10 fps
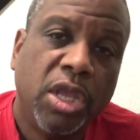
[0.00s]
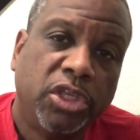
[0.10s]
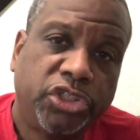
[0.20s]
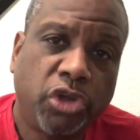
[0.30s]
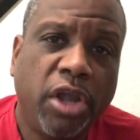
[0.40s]

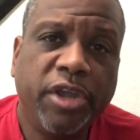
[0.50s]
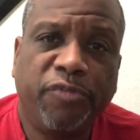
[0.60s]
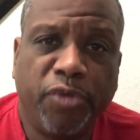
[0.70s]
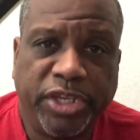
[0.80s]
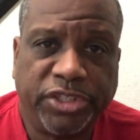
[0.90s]
Start in the
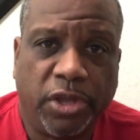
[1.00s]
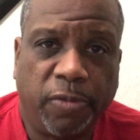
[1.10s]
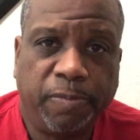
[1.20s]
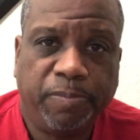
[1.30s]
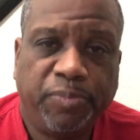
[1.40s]
friend
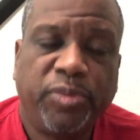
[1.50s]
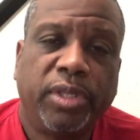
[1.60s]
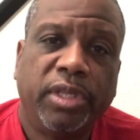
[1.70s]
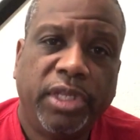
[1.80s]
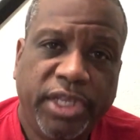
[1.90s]
zone.
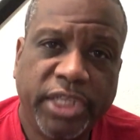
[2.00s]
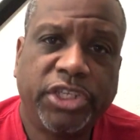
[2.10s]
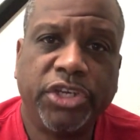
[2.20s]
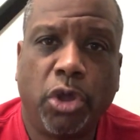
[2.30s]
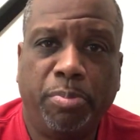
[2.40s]
Get
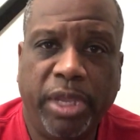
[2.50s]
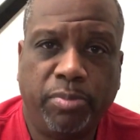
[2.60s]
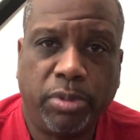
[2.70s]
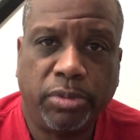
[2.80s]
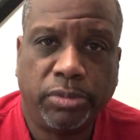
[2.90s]
to know
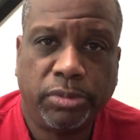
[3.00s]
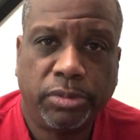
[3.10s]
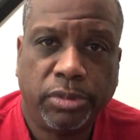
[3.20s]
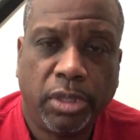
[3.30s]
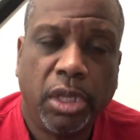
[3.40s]
people
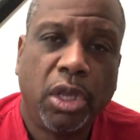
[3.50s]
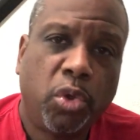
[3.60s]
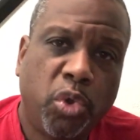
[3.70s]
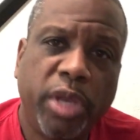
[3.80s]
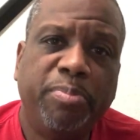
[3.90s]

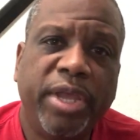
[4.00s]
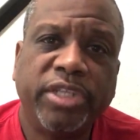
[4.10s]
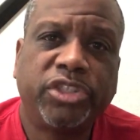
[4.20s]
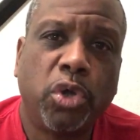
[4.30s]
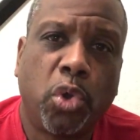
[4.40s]
quit being
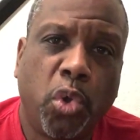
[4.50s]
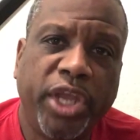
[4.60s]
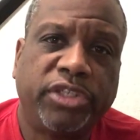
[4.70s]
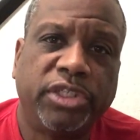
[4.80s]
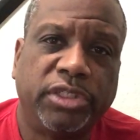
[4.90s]
so
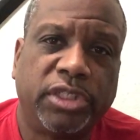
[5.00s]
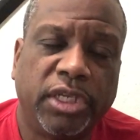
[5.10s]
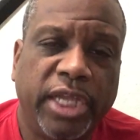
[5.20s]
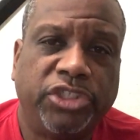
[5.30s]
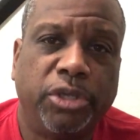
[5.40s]
quick to, to
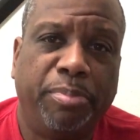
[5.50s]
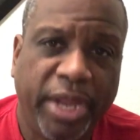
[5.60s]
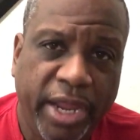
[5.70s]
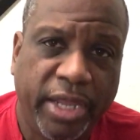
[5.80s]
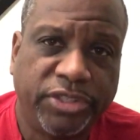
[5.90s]
let your
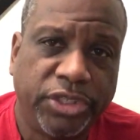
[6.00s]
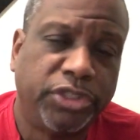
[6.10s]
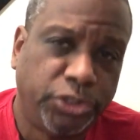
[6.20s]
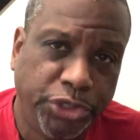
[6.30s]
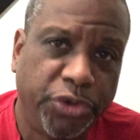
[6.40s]
pants
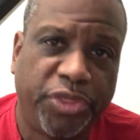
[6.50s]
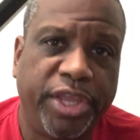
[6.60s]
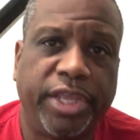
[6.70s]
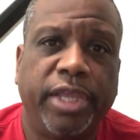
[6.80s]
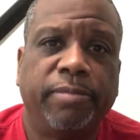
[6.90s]
do your
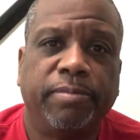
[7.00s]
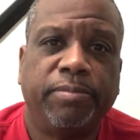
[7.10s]
thinking.